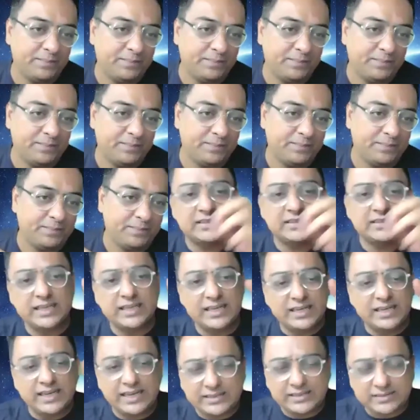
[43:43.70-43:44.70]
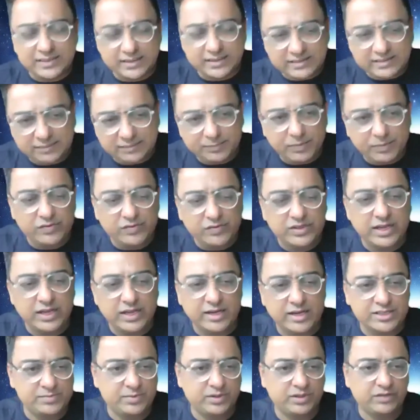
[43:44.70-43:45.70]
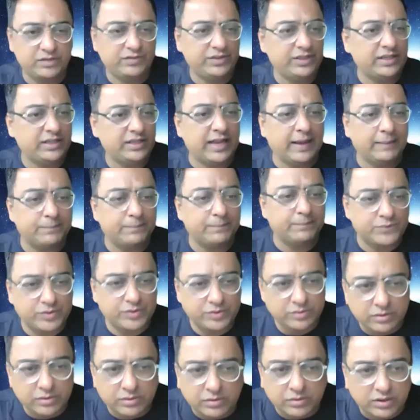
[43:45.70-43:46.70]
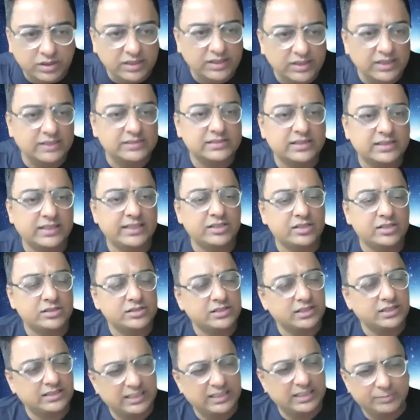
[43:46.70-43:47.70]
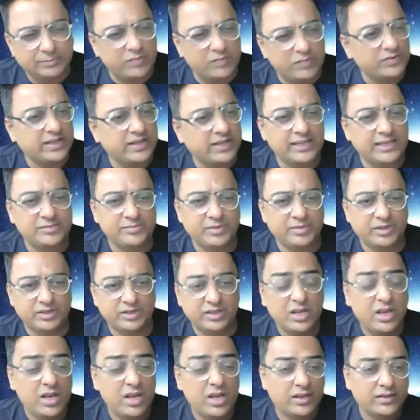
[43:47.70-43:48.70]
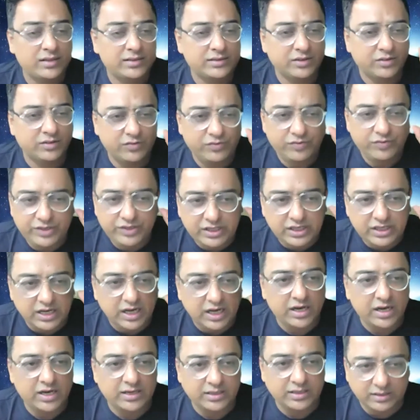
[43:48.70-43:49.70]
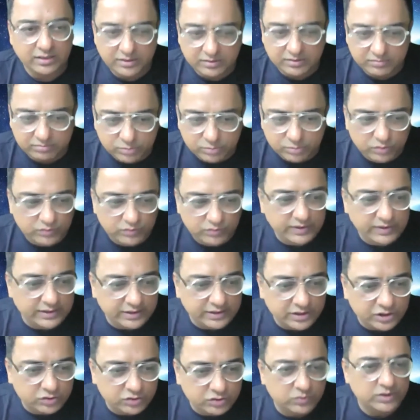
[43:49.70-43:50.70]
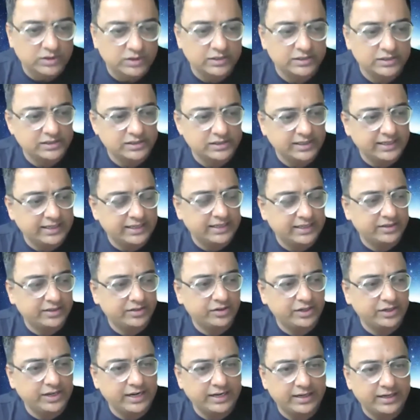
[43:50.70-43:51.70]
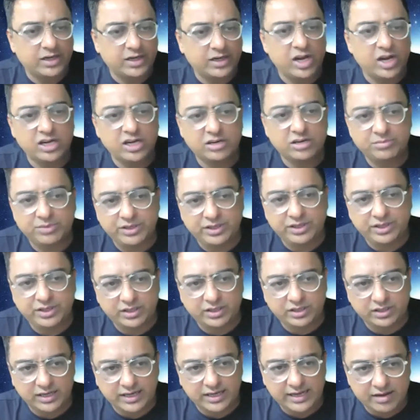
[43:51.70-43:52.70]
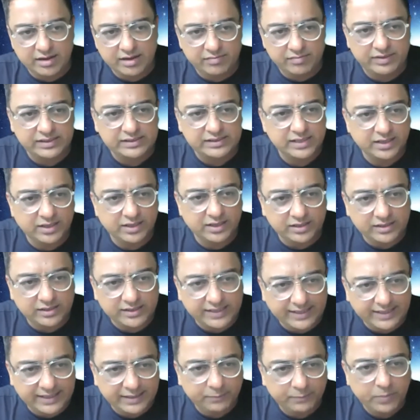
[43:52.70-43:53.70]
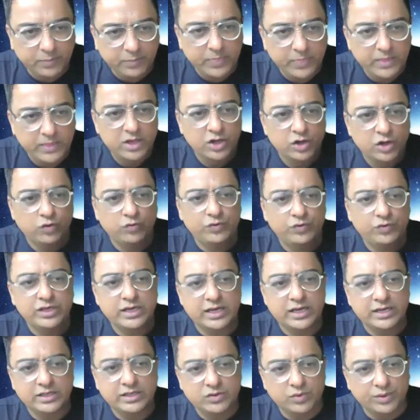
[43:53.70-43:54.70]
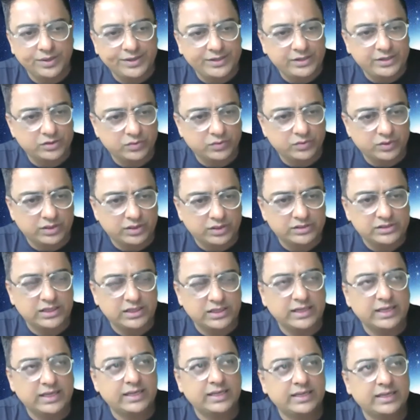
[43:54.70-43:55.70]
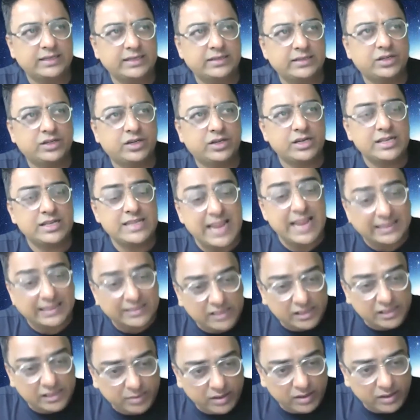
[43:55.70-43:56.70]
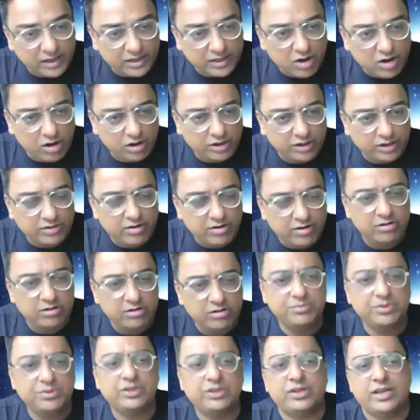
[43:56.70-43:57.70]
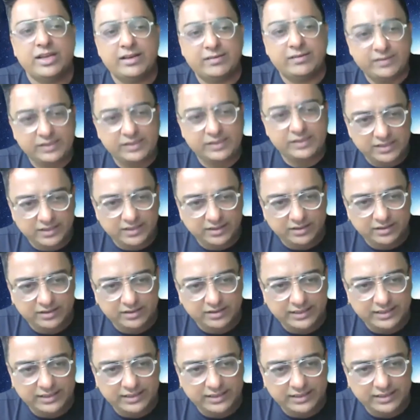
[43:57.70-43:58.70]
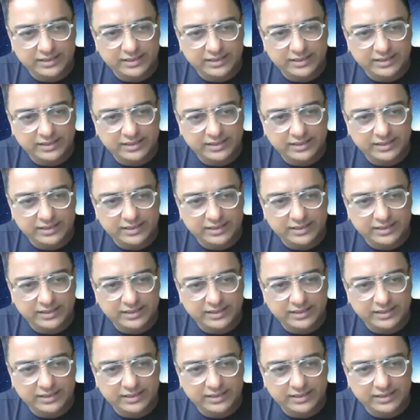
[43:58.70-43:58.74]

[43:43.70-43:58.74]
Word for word: We are still at the tip of the iceberg. We absolutely are sitting on the tip of the iceberg. We are moving towards a creator economy every single day. We are going towards a collectible eco economy every single day.